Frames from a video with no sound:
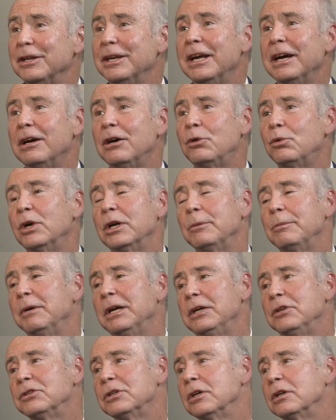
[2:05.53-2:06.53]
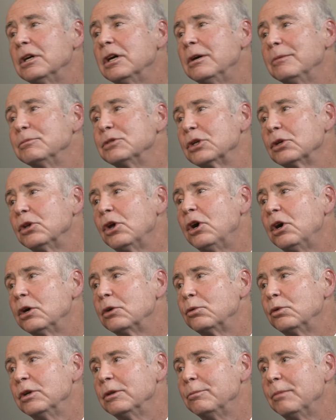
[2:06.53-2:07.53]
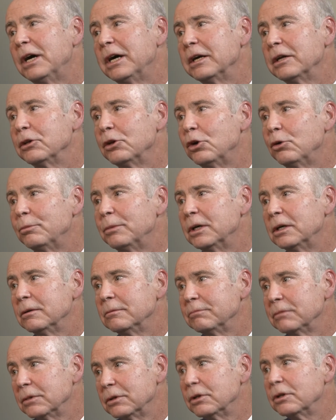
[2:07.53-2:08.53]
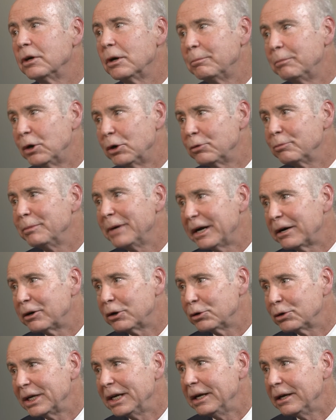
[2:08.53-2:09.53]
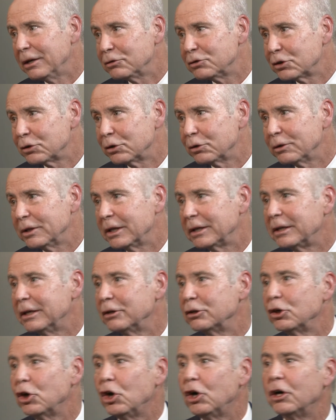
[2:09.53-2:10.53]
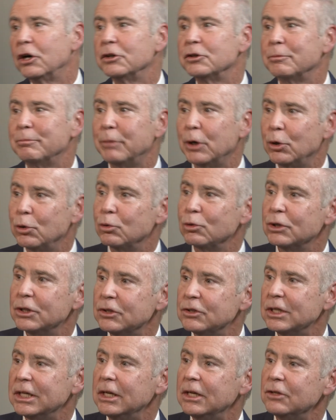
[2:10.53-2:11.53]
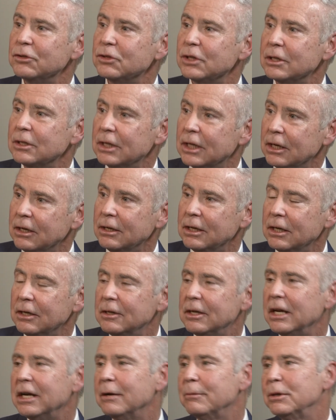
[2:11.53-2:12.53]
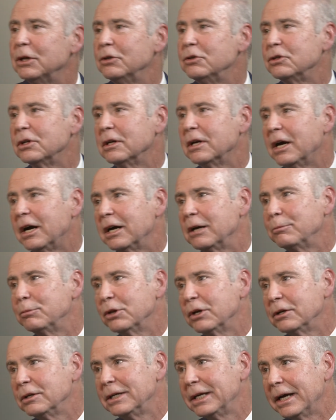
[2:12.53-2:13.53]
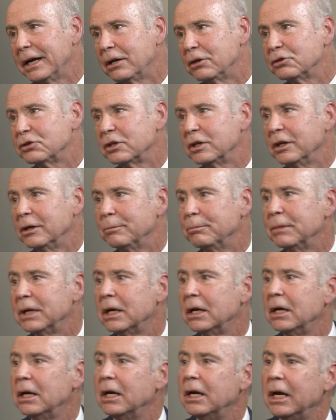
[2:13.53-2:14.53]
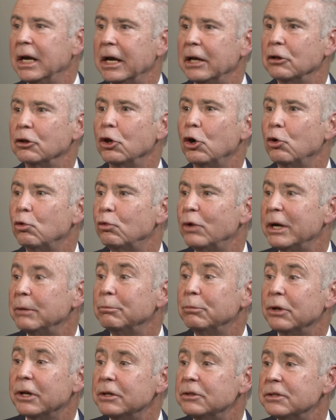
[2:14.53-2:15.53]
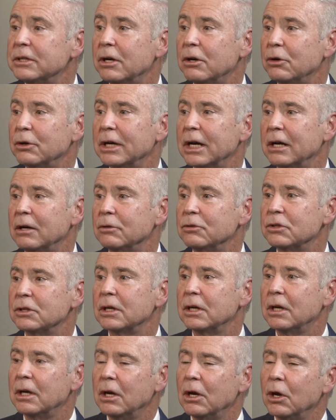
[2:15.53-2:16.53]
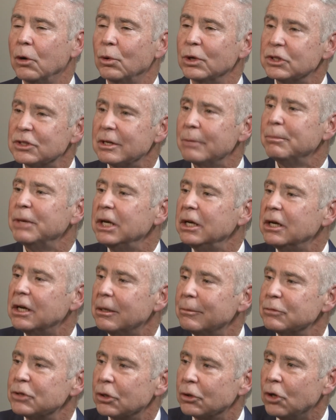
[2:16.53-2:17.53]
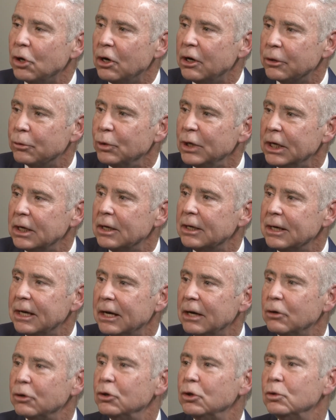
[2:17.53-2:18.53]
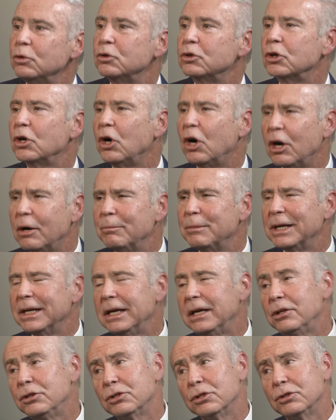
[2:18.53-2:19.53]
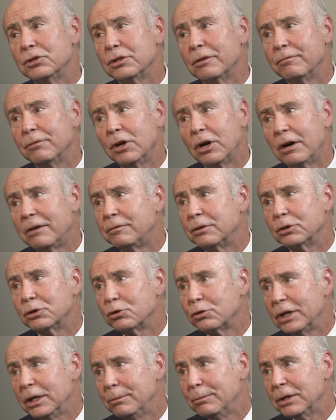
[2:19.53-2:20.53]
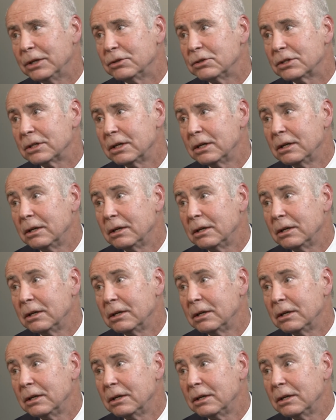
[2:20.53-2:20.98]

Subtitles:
now when a patient comes along with myeloma, a bone marrow cancer that can cause bone disease and kidney damage and high blood calcium and low red blood cell counts, when somebody comes along, we can now use combinations of novel treatments,